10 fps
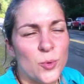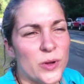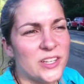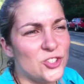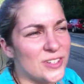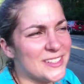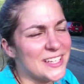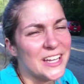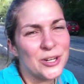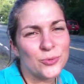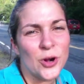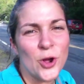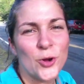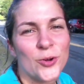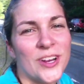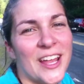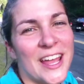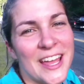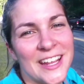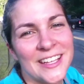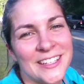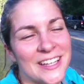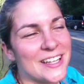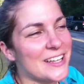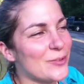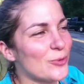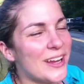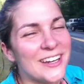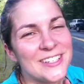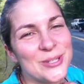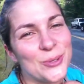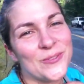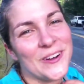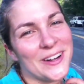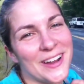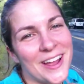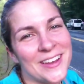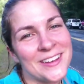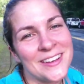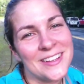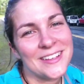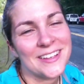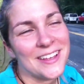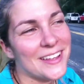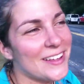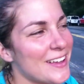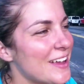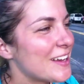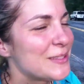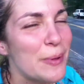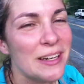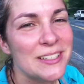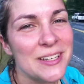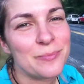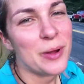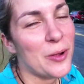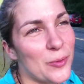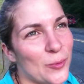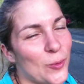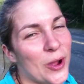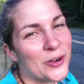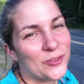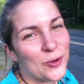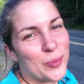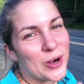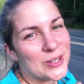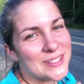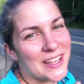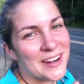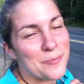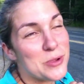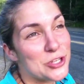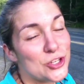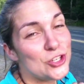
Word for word: We just hit a road and ran into a very unexpected but wonderful person, Miss